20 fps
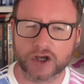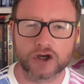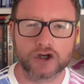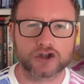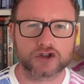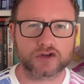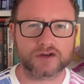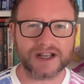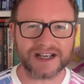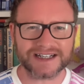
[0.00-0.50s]

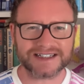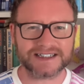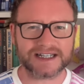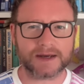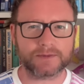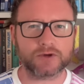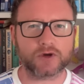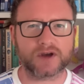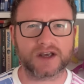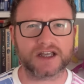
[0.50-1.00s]
So next
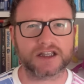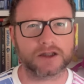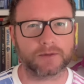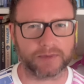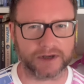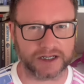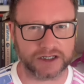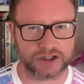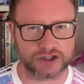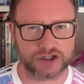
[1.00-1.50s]
time you hit the
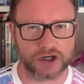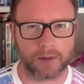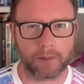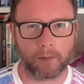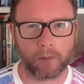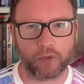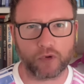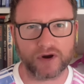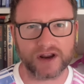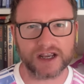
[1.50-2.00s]
beach,
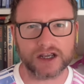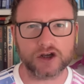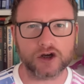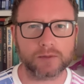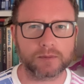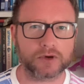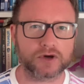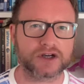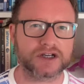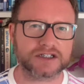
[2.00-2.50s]
bring your
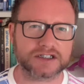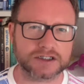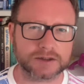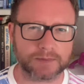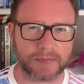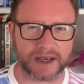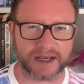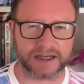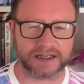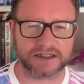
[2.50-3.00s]
buckets and
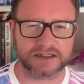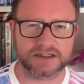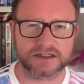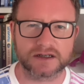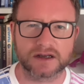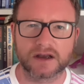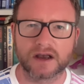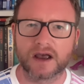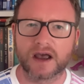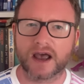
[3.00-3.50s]
spades,
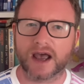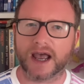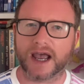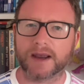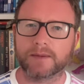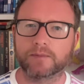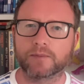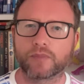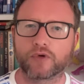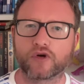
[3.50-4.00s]

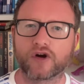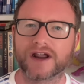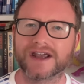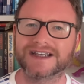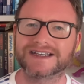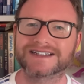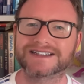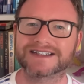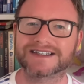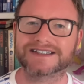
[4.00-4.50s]

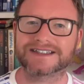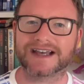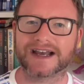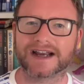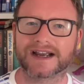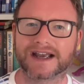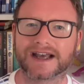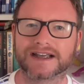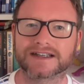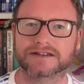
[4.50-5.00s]
embrace the
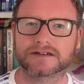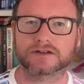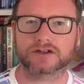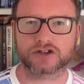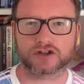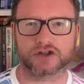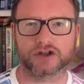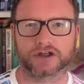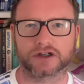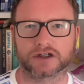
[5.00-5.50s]
sandcastle
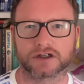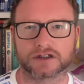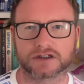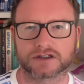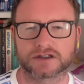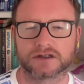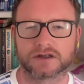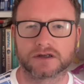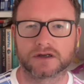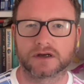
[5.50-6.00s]
circus,
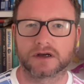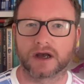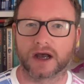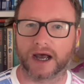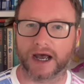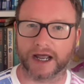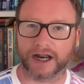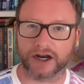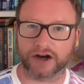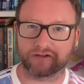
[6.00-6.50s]

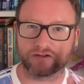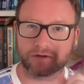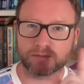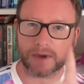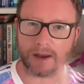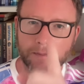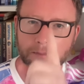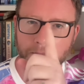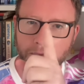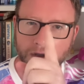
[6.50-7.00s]
and
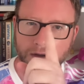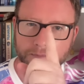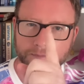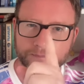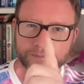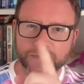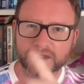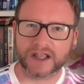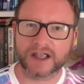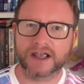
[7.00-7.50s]
remember,
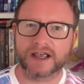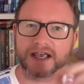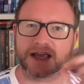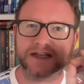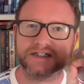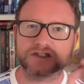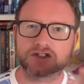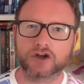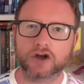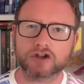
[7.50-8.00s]

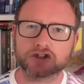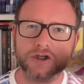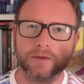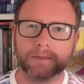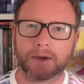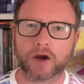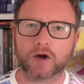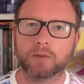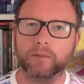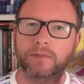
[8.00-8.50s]
it's not
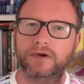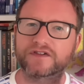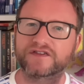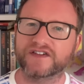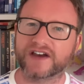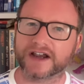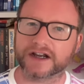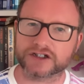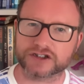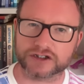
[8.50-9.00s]
about
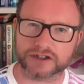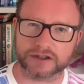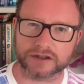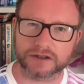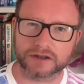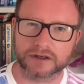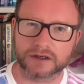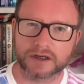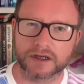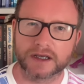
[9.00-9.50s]
perfection,
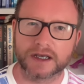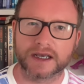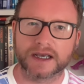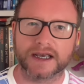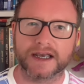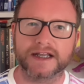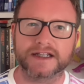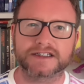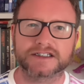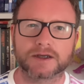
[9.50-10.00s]

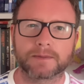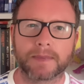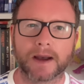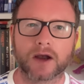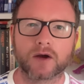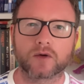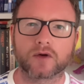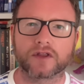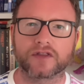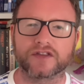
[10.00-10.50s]
it's
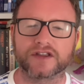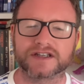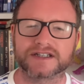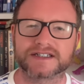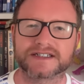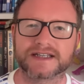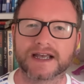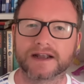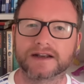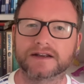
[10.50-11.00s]
about the
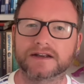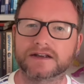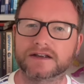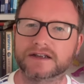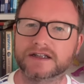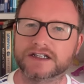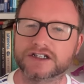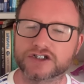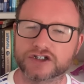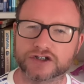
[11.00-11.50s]

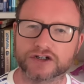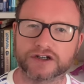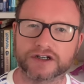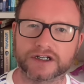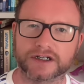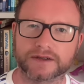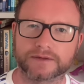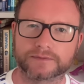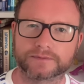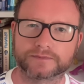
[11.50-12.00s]
sandy journey.